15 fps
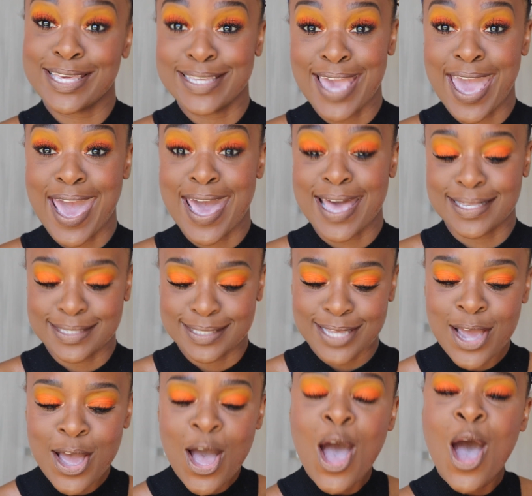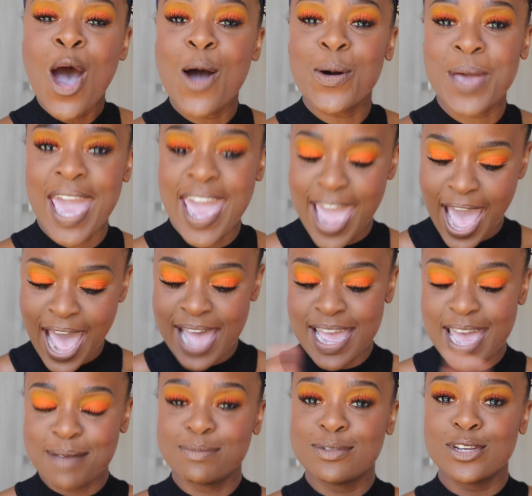Yes. Okay, I
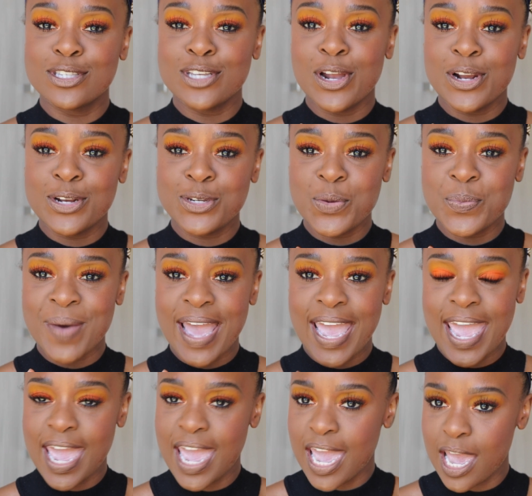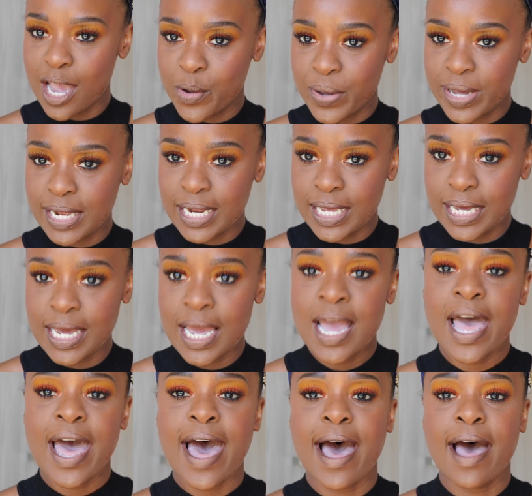am just gonna do my hair quickly.
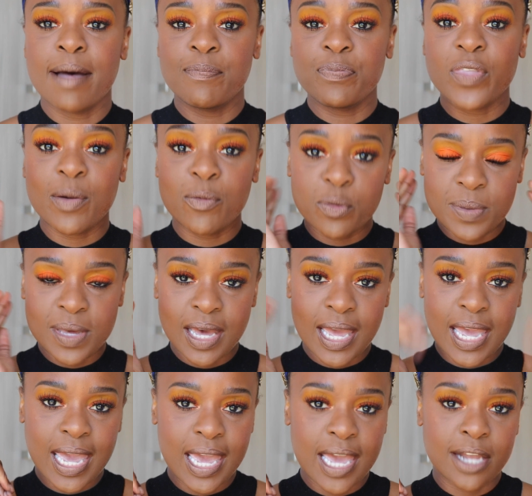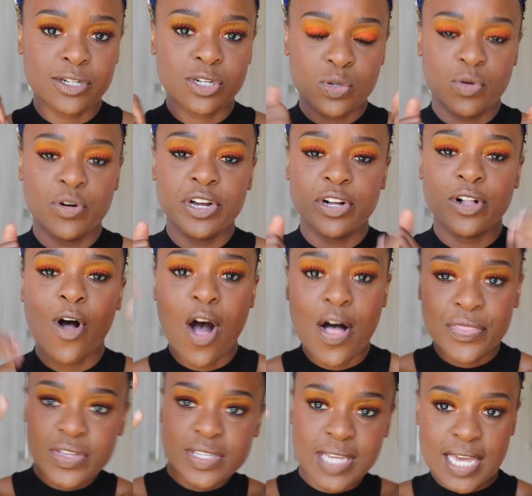There will be a hair tutorial
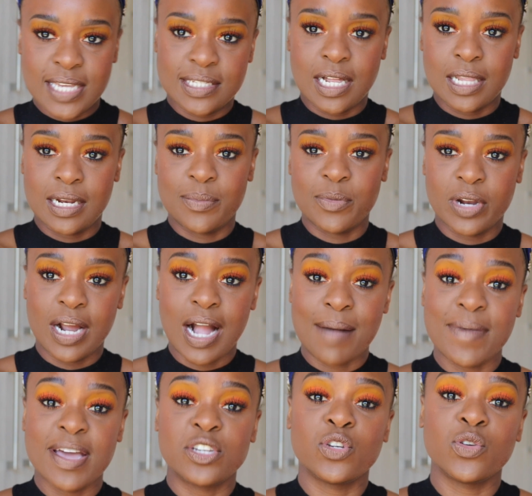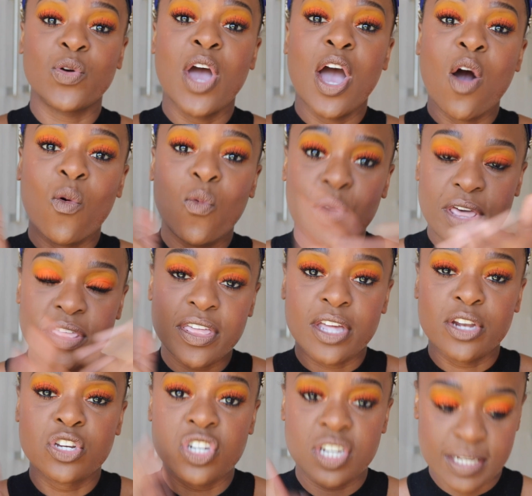on this hairstyle that I'm gonna come at you with
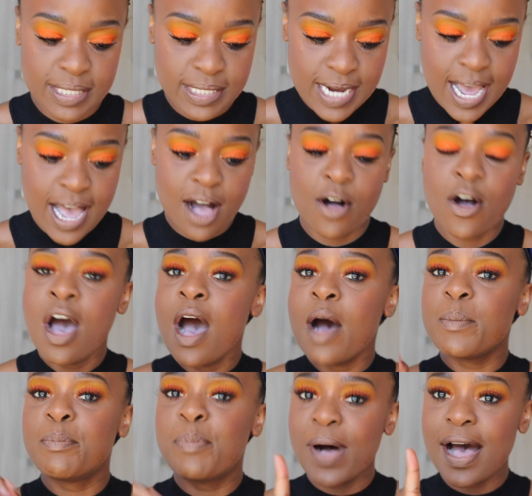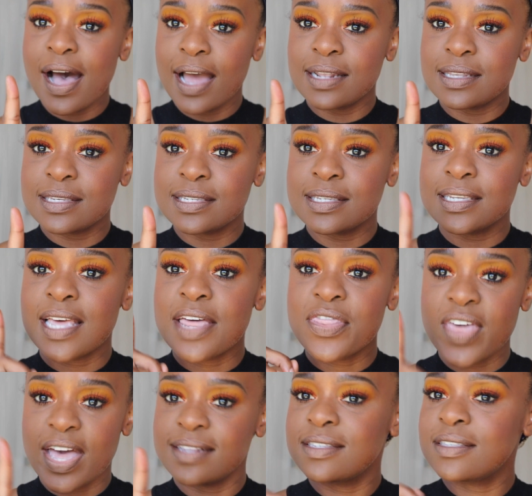just now, but
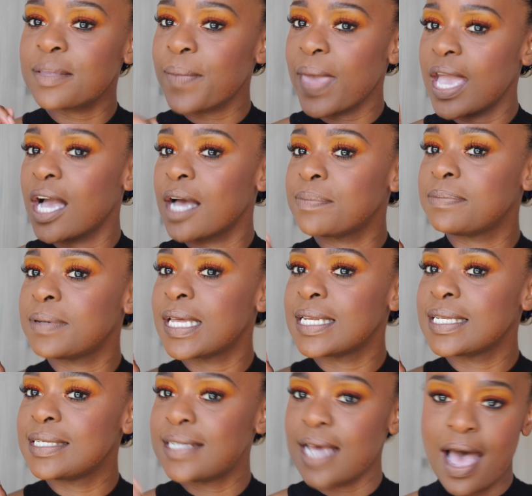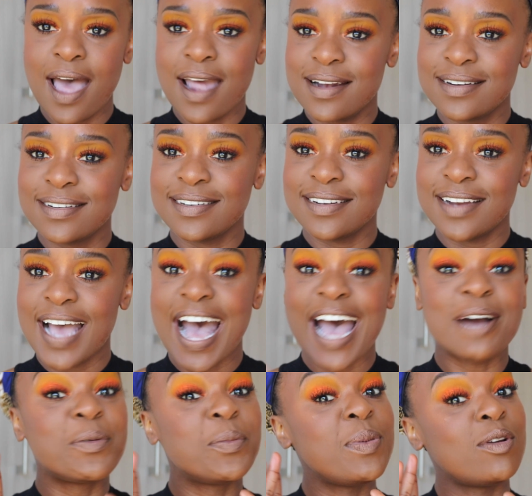that's the makeup done.
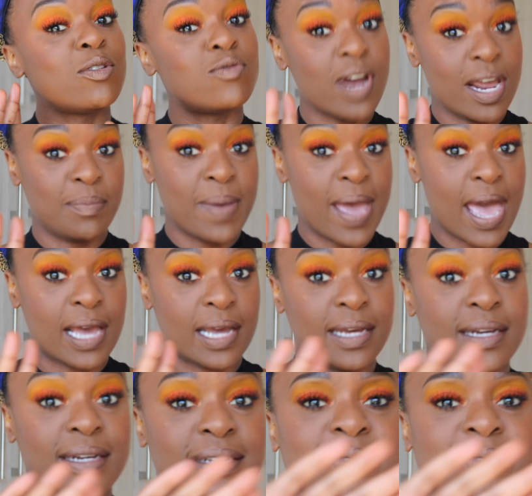I will be right back.